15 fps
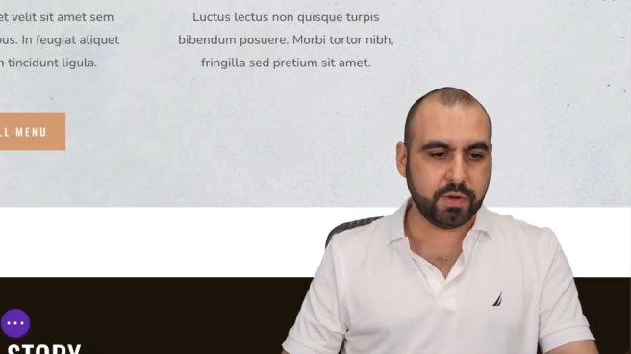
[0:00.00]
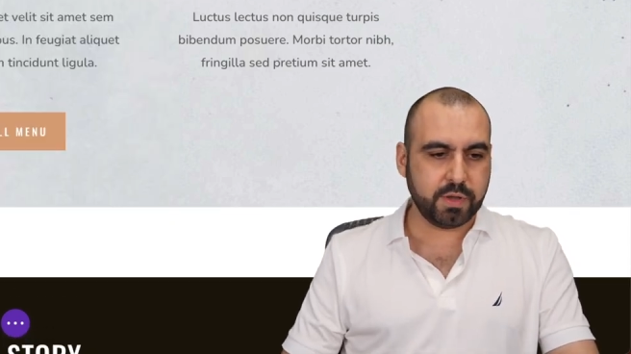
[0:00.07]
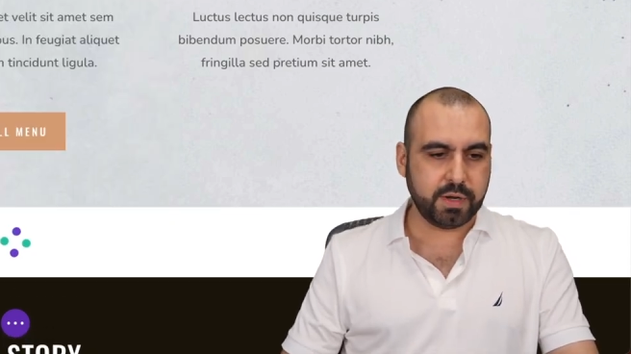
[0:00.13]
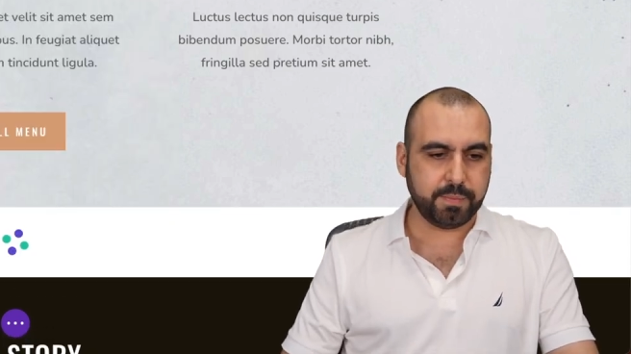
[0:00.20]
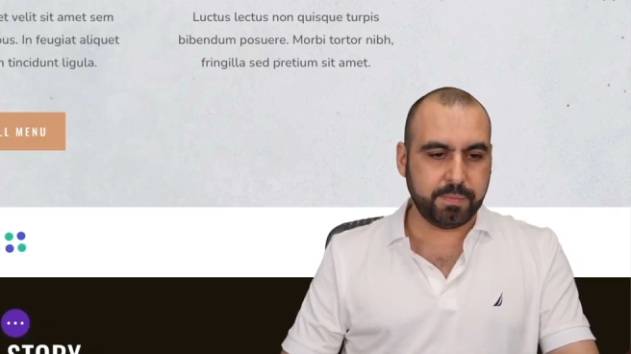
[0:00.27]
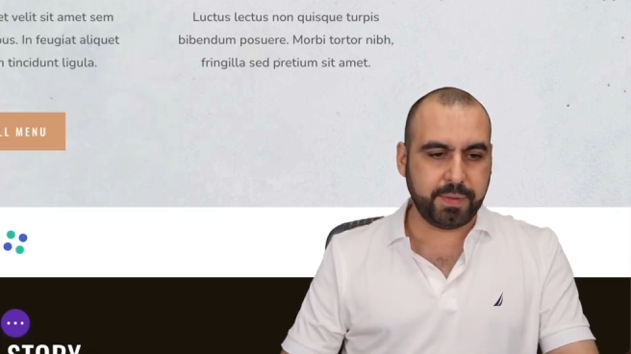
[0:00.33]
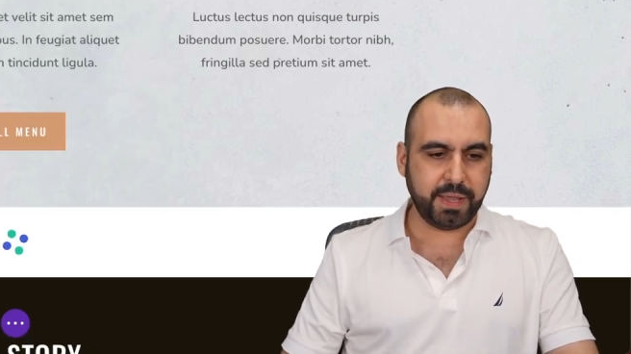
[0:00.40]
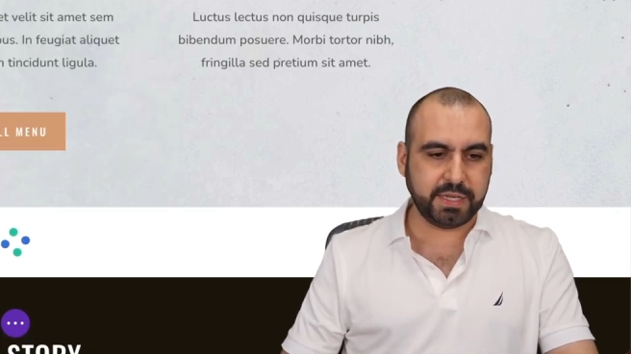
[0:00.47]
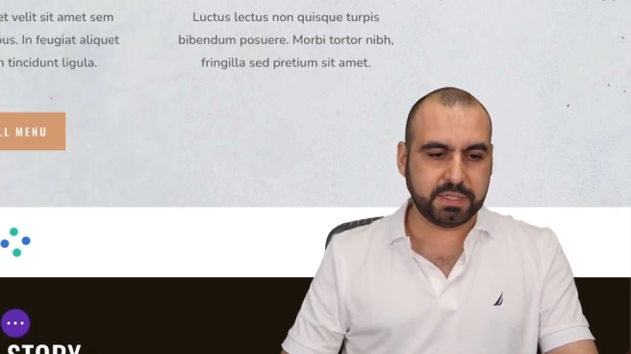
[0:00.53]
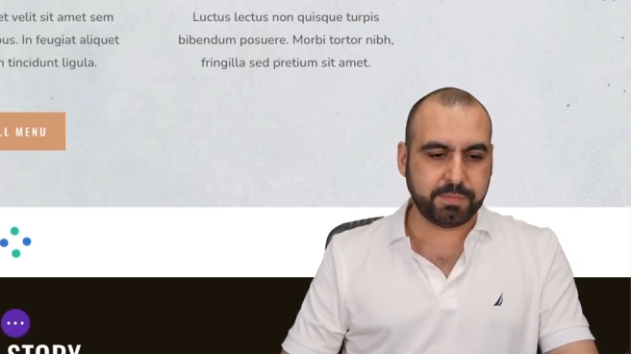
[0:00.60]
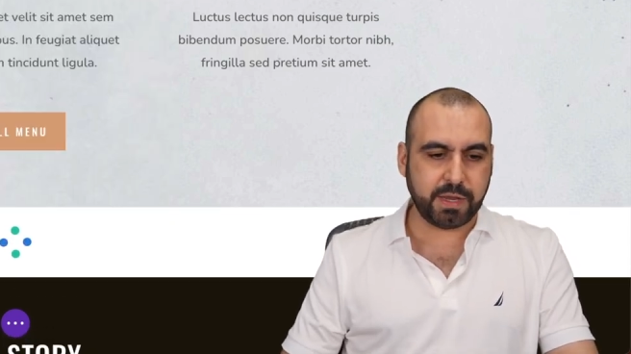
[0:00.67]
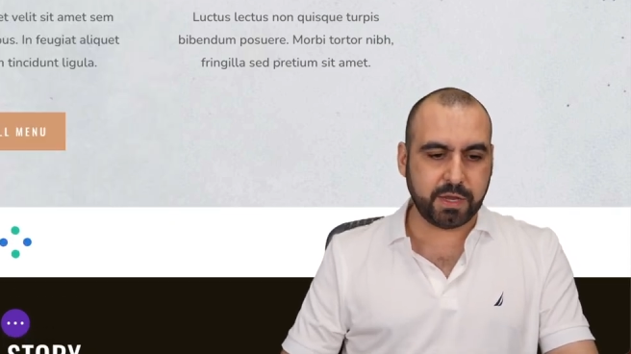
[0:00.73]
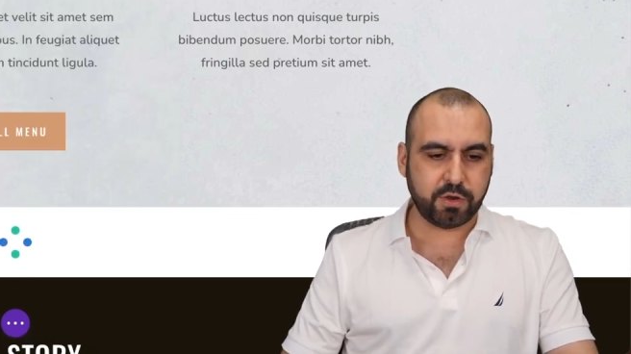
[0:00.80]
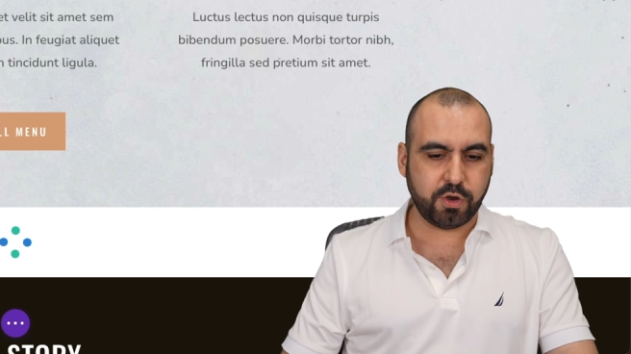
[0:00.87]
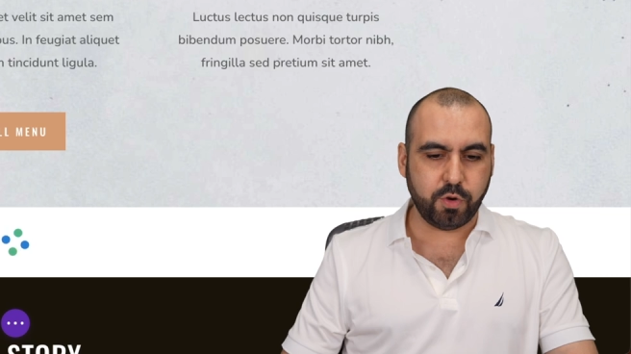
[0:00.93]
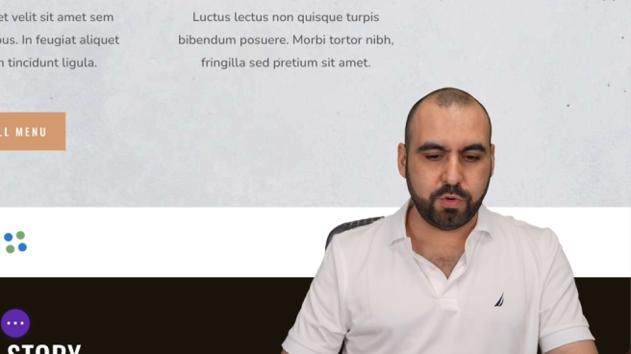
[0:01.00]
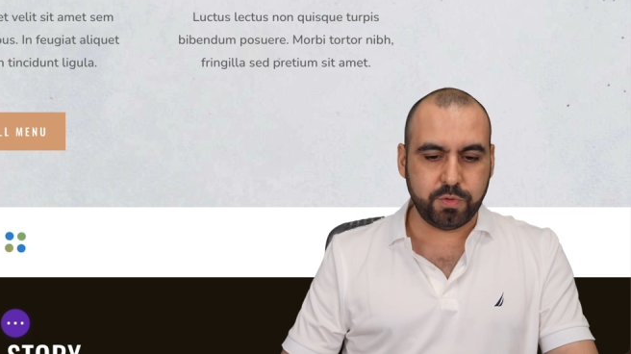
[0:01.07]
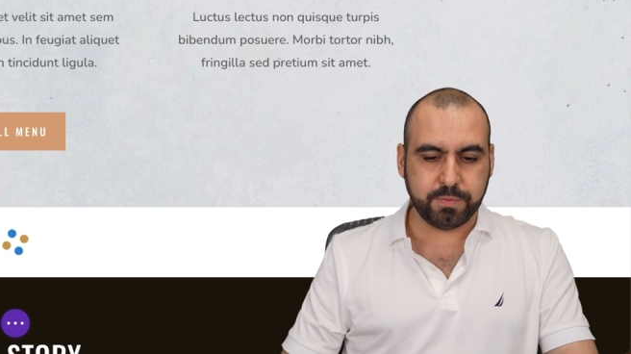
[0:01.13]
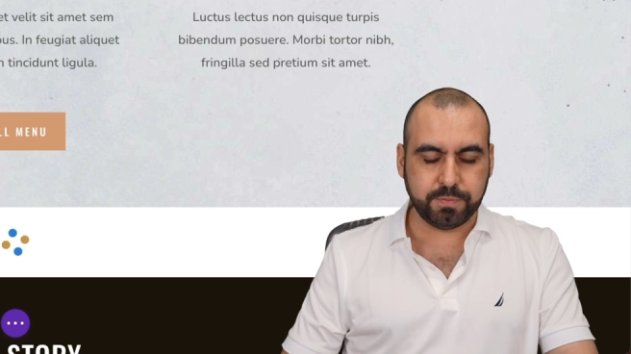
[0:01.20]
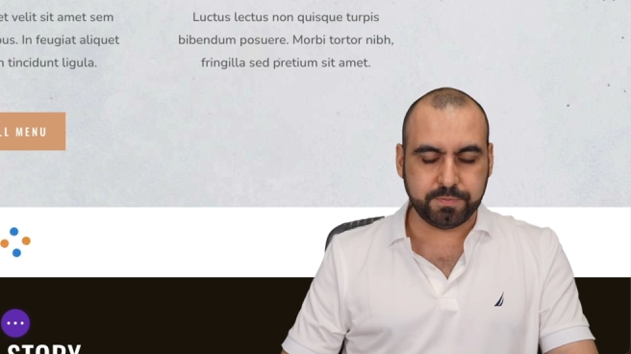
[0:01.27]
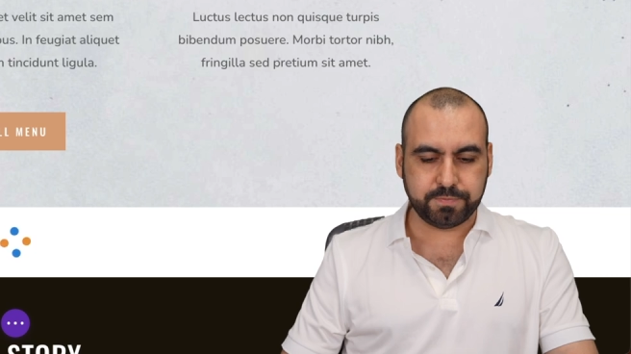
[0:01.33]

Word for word: I'm gonna paste my code.